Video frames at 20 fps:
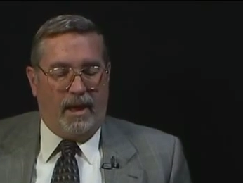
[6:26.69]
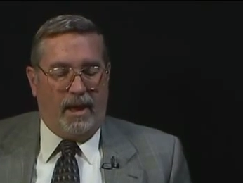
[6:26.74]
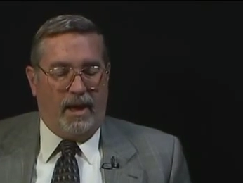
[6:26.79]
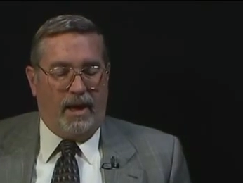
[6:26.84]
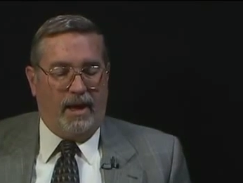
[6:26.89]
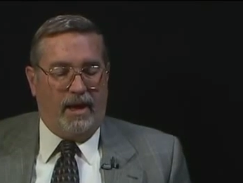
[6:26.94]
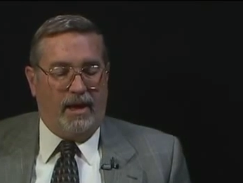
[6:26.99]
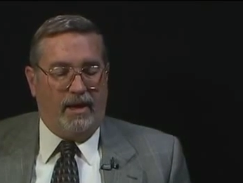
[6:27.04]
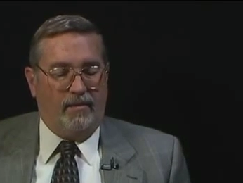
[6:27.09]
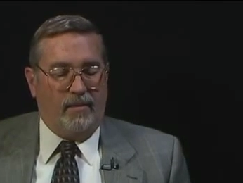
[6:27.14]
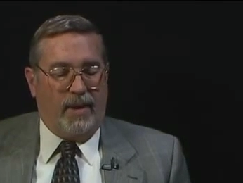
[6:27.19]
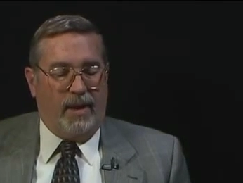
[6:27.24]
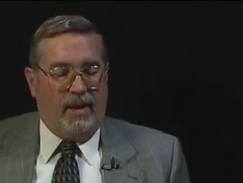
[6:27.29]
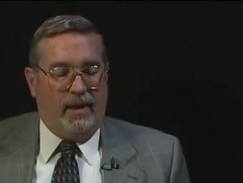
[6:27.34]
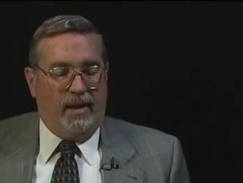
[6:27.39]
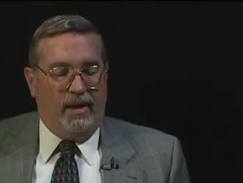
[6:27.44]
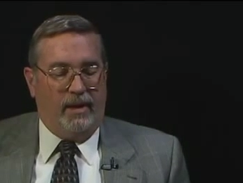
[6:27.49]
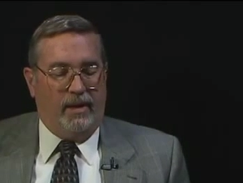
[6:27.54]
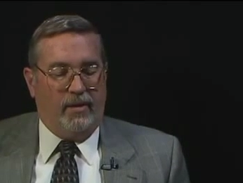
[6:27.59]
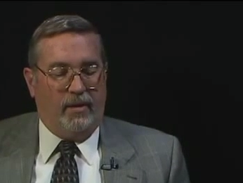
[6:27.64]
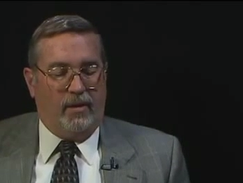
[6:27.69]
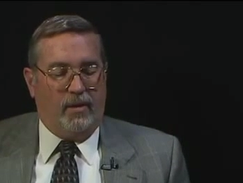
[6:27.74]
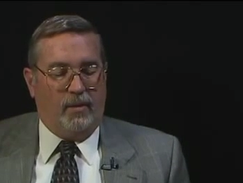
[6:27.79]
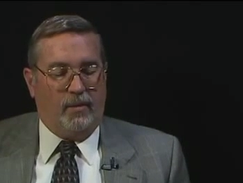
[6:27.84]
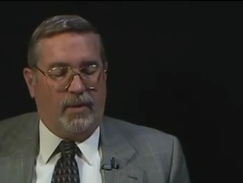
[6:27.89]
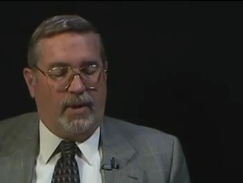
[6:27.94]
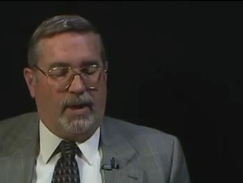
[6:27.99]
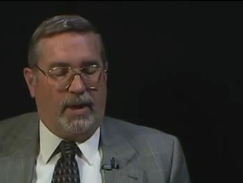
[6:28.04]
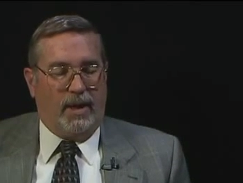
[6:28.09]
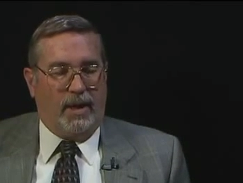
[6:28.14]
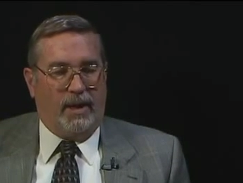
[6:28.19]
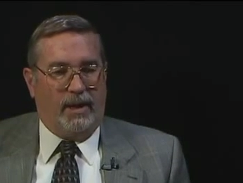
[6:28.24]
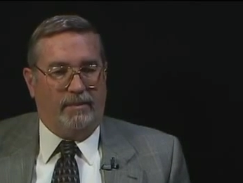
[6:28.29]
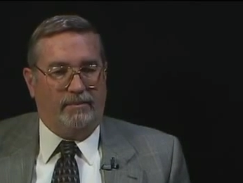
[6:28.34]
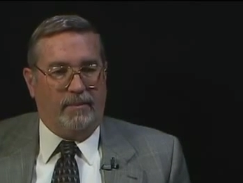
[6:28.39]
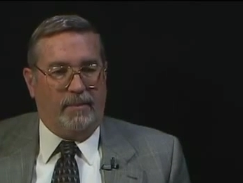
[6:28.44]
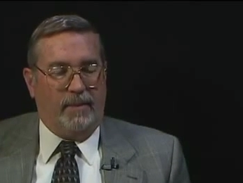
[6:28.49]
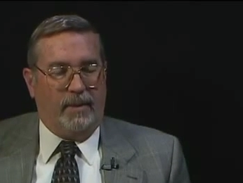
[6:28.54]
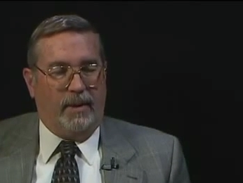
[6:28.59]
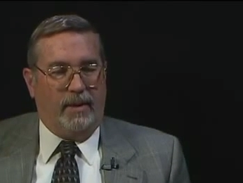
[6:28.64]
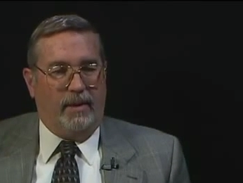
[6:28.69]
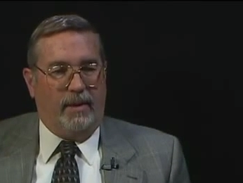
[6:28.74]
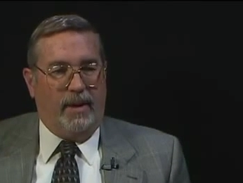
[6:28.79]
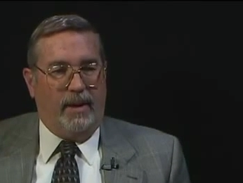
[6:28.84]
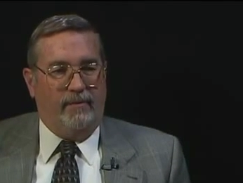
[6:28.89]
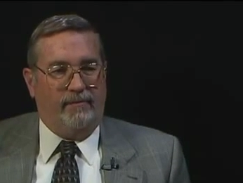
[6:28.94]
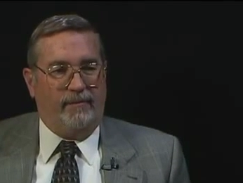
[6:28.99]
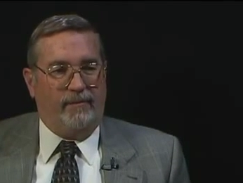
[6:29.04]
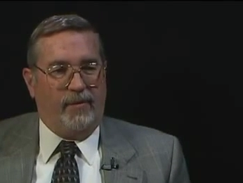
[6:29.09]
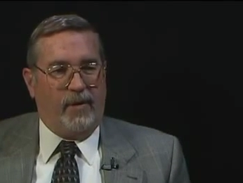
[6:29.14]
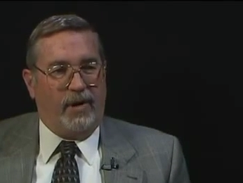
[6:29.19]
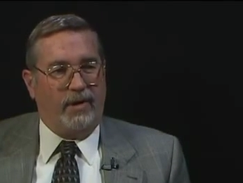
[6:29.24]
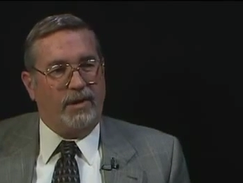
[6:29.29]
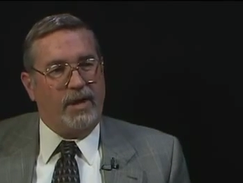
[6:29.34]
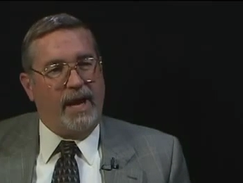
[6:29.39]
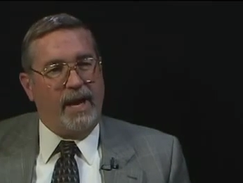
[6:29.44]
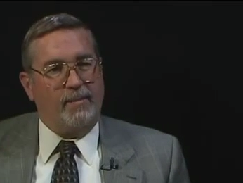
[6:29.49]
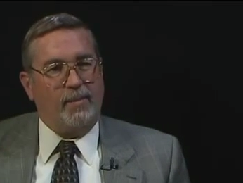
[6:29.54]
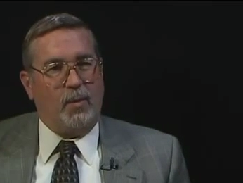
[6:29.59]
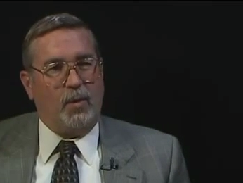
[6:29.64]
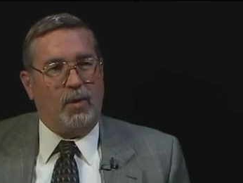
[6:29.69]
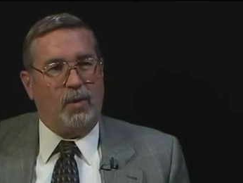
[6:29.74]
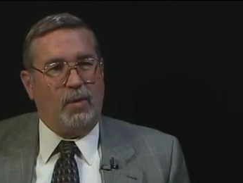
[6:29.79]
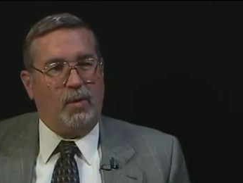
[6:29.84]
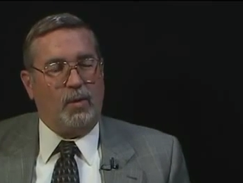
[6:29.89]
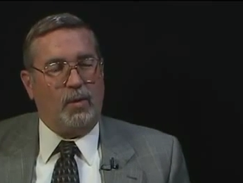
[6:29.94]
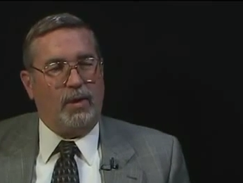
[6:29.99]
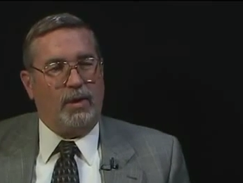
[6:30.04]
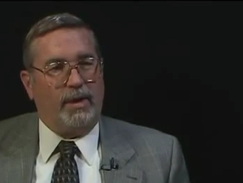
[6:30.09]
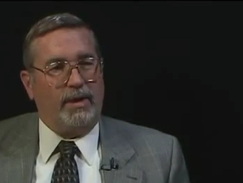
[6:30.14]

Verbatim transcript: Um, you know, if for example,